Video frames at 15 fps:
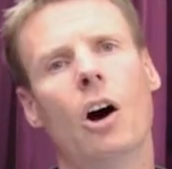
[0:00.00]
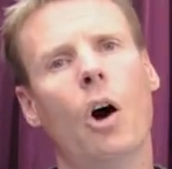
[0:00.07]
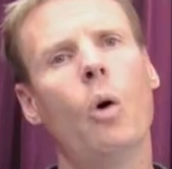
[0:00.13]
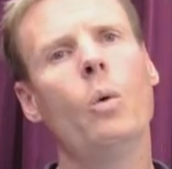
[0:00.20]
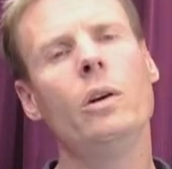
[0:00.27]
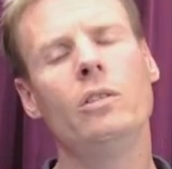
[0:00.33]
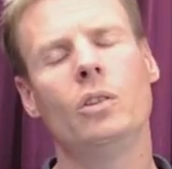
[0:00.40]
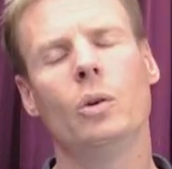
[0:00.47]

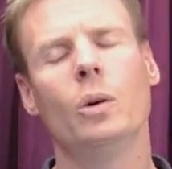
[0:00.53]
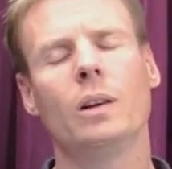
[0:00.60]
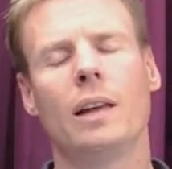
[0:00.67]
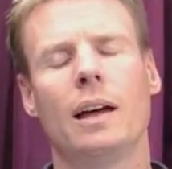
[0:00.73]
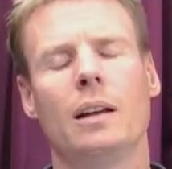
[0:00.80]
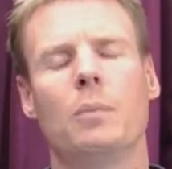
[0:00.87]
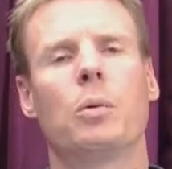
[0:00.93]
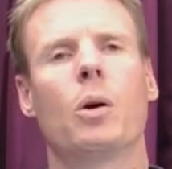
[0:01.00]
always doing
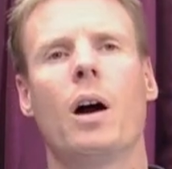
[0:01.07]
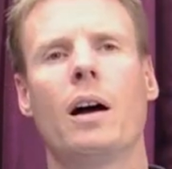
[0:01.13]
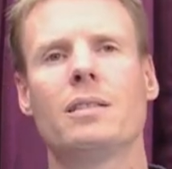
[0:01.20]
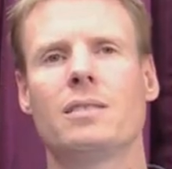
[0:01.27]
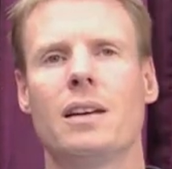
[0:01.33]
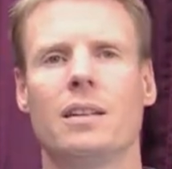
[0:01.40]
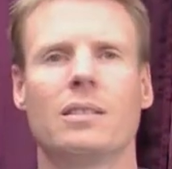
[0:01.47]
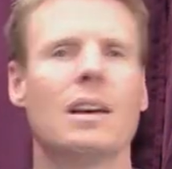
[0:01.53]
that in a
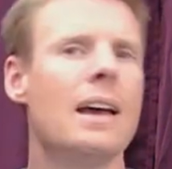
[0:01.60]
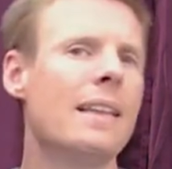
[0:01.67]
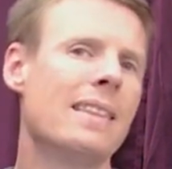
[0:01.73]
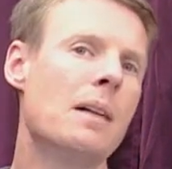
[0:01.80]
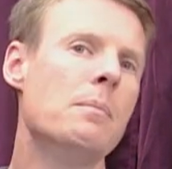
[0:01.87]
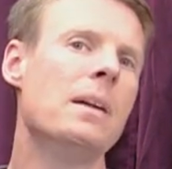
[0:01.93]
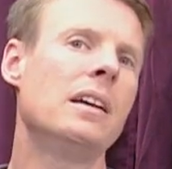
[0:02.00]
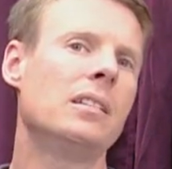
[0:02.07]
process
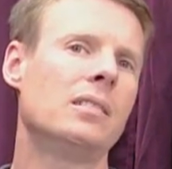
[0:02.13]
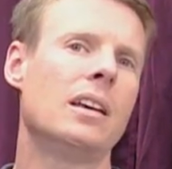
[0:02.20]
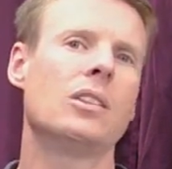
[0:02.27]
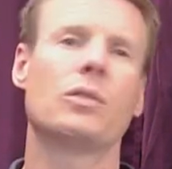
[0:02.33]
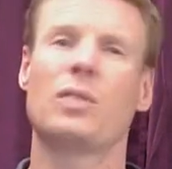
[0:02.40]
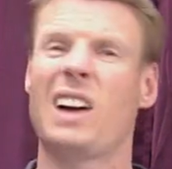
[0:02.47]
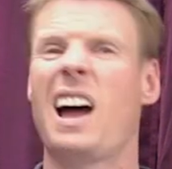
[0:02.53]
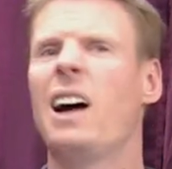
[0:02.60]
that makes
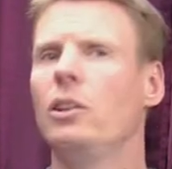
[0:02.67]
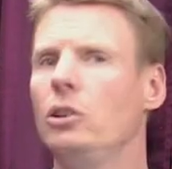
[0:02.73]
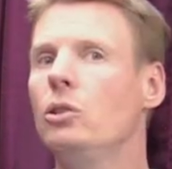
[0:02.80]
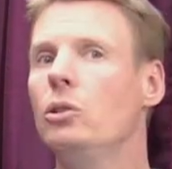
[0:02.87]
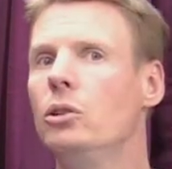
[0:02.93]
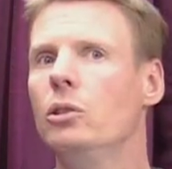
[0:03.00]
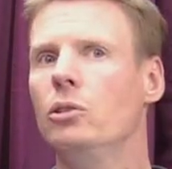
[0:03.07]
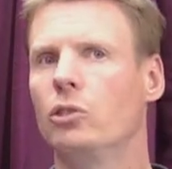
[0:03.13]
sense for how
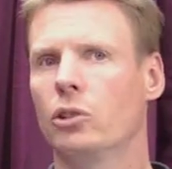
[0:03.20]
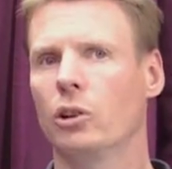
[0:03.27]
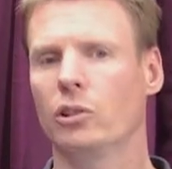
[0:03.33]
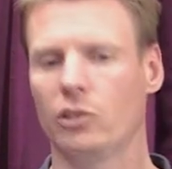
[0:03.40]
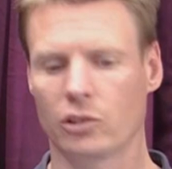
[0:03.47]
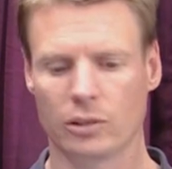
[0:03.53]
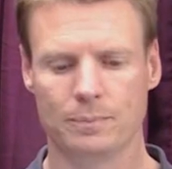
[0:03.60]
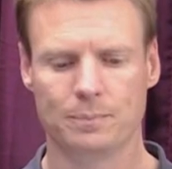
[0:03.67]
you do
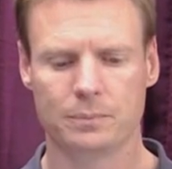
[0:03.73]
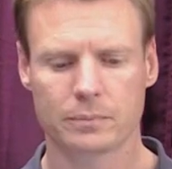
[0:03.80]
church.